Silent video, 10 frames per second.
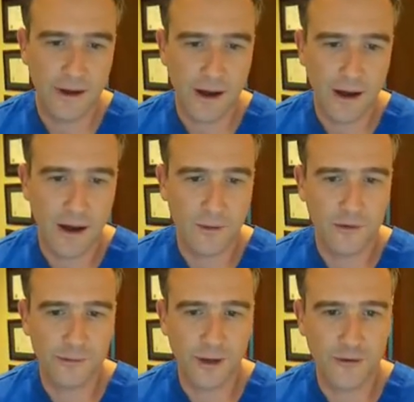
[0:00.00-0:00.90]

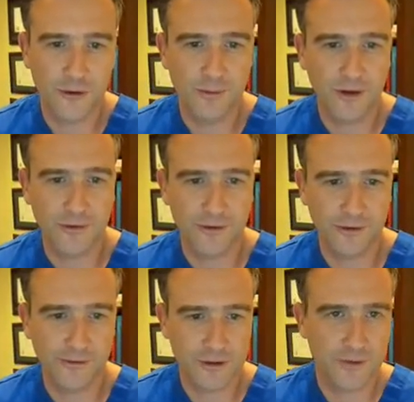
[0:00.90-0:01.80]
respiratory muscle
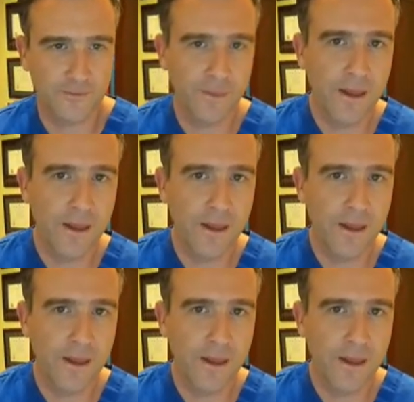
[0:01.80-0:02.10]
dysfunction.